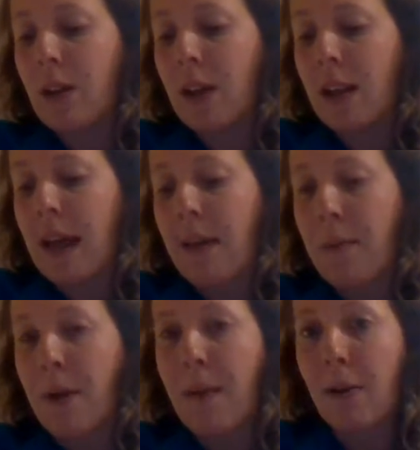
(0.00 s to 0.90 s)
clamp
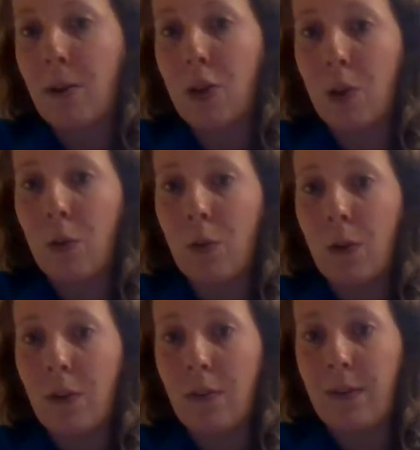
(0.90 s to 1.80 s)
about 2
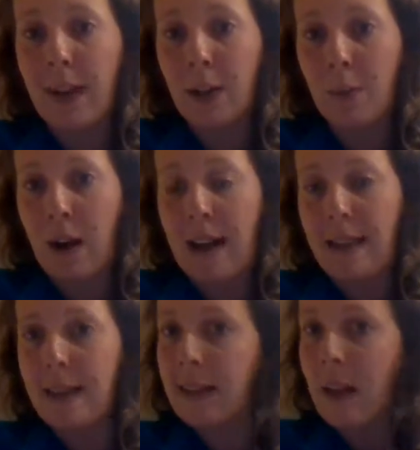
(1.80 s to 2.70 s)
finger
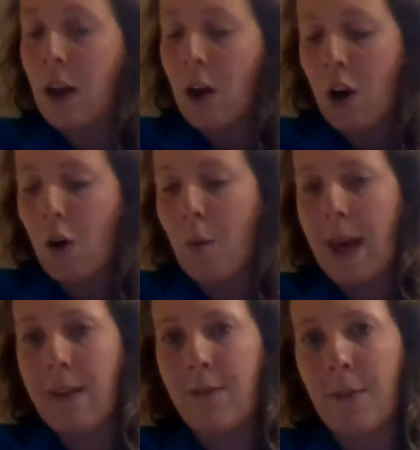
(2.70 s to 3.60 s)
breadths
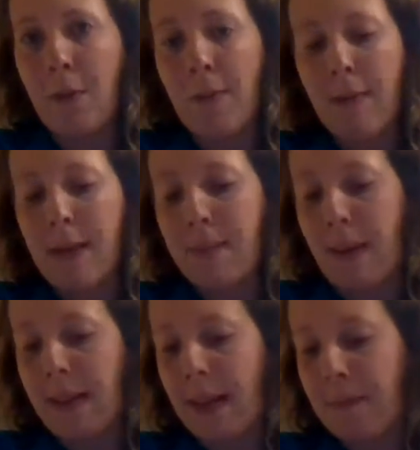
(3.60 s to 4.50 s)
away from the baby's
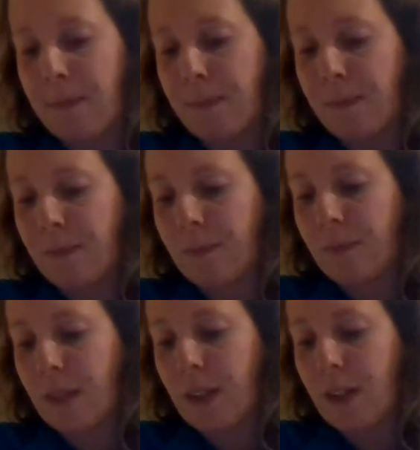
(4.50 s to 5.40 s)
belly.
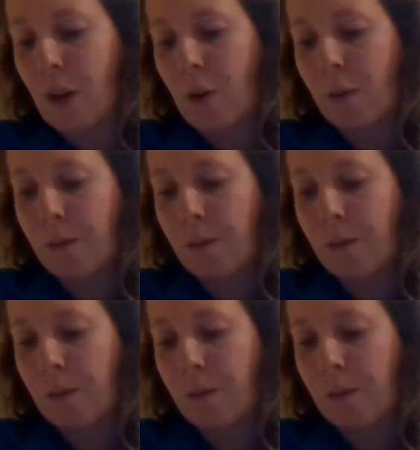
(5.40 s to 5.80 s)
So